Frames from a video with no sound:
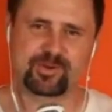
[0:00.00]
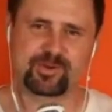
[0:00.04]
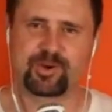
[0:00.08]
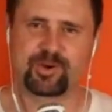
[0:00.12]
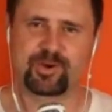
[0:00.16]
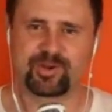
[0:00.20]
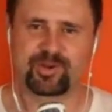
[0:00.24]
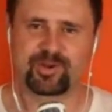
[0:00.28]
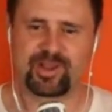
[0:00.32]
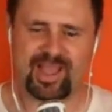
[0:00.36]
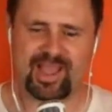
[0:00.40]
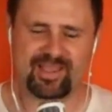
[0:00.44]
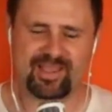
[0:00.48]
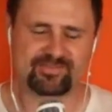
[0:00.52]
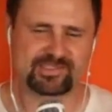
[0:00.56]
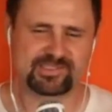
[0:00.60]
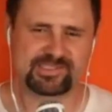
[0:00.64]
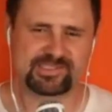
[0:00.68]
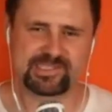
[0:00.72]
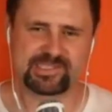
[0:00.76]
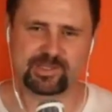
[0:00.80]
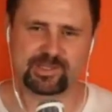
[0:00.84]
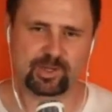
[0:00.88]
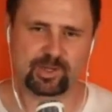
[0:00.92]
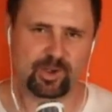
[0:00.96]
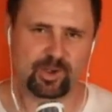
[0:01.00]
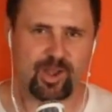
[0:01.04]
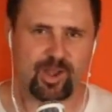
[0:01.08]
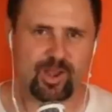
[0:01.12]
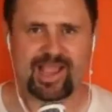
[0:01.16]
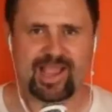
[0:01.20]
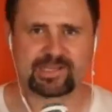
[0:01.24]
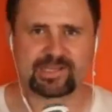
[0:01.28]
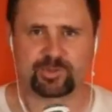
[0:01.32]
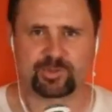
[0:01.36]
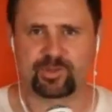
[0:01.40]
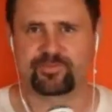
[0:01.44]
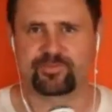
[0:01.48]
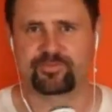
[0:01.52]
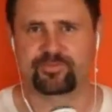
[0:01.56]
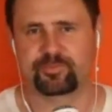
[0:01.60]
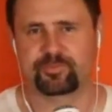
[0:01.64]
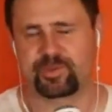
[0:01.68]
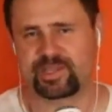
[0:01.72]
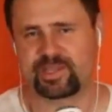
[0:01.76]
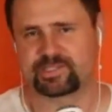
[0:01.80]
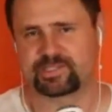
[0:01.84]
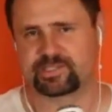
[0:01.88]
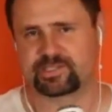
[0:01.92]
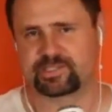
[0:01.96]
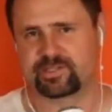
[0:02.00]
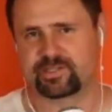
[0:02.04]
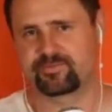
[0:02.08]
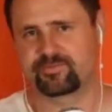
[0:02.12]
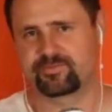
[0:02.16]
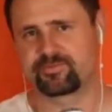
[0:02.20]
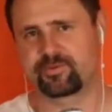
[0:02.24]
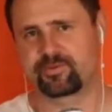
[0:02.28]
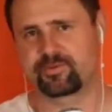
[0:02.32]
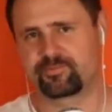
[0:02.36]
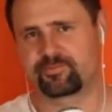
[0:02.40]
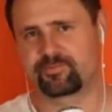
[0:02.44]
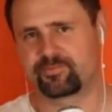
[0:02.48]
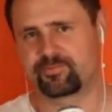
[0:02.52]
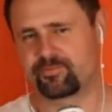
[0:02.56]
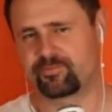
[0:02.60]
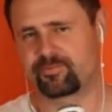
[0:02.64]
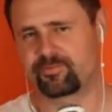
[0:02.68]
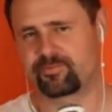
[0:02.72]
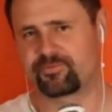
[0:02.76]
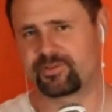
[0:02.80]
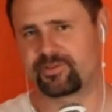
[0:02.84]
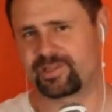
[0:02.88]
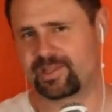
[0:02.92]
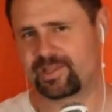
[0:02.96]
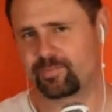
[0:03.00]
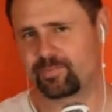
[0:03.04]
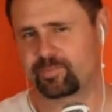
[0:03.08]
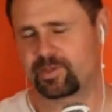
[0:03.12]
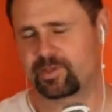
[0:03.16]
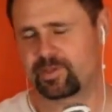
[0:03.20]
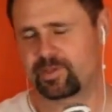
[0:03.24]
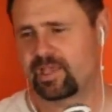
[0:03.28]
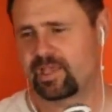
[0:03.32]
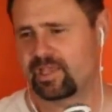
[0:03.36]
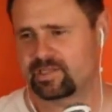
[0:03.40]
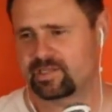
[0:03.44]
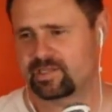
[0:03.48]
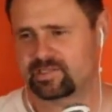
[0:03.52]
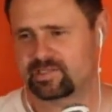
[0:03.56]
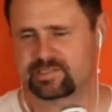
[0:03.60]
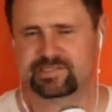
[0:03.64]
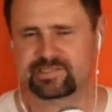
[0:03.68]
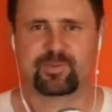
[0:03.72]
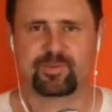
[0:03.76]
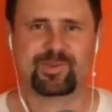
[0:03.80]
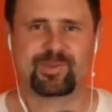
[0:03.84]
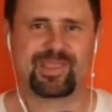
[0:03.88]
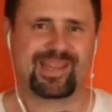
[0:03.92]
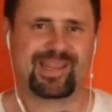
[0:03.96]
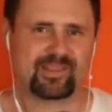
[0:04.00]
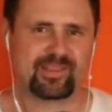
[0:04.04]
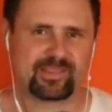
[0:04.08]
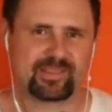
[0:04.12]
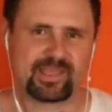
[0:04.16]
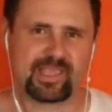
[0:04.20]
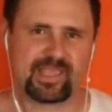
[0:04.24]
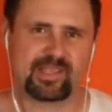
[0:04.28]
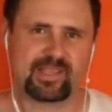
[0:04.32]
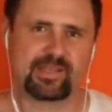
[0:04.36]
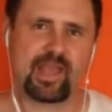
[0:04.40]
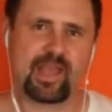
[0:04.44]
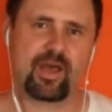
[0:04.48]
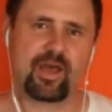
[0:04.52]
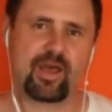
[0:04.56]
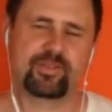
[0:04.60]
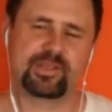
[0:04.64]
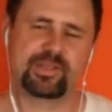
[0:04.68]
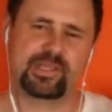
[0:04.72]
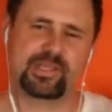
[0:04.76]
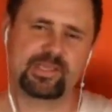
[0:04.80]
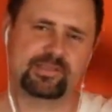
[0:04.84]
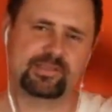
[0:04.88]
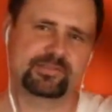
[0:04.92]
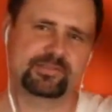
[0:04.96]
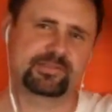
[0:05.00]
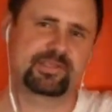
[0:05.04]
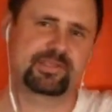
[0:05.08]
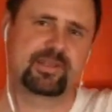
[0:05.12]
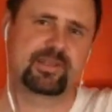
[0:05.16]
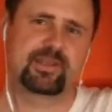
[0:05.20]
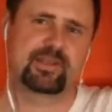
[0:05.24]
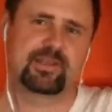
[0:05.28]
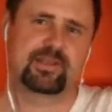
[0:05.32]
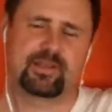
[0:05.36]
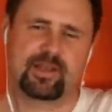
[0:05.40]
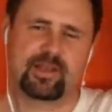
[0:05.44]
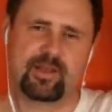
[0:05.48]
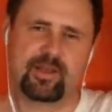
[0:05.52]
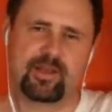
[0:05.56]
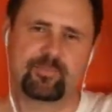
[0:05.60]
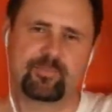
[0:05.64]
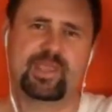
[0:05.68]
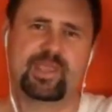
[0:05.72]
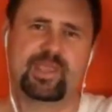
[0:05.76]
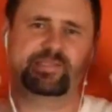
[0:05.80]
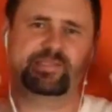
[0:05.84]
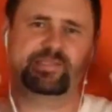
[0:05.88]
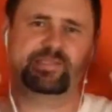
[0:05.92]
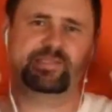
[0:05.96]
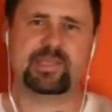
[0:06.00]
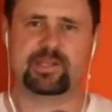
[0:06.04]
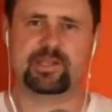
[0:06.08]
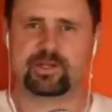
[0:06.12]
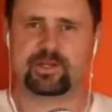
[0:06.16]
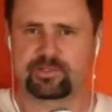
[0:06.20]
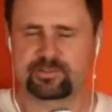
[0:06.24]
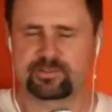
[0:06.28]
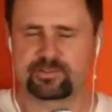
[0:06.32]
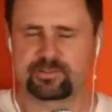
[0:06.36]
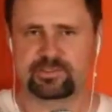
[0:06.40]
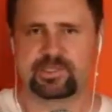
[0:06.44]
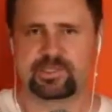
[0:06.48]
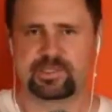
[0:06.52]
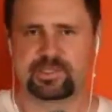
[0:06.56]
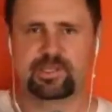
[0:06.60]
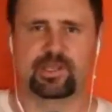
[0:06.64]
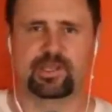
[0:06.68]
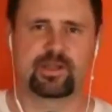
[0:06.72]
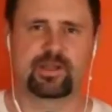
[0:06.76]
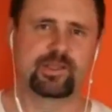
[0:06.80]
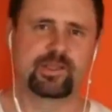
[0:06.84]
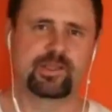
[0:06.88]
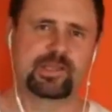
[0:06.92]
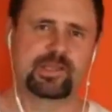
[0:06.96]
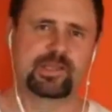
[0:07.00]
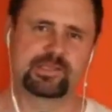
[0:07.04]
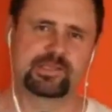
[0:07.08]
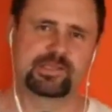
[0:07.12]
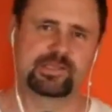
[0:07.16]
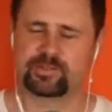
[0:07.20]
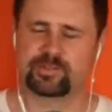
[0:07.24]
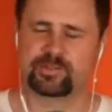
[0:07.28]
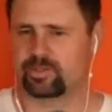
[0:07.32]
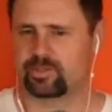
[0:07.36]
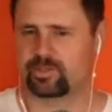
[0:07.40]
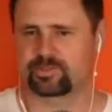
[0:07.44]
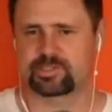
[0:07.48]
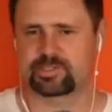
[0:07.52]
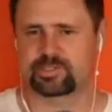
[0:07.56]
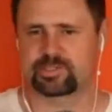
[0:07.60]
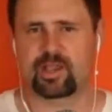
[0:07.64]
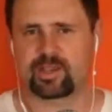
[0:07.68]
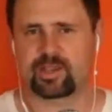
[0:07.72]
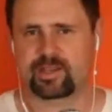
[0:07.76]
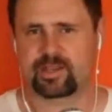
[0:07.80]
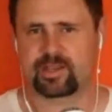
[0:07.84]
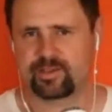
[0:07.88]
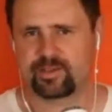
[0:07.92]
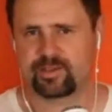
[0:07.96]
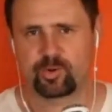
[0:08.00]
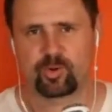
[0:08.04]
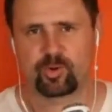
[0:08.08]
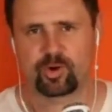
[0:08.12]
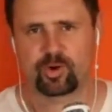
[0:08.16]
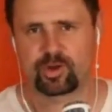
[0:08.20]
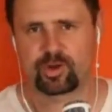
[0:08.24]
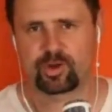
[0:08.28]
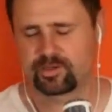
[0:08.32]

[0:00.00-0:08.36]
have zero actual information from Phillip. He doesn't tell me anything now that he's a big deal. You know, we don't talk anymore.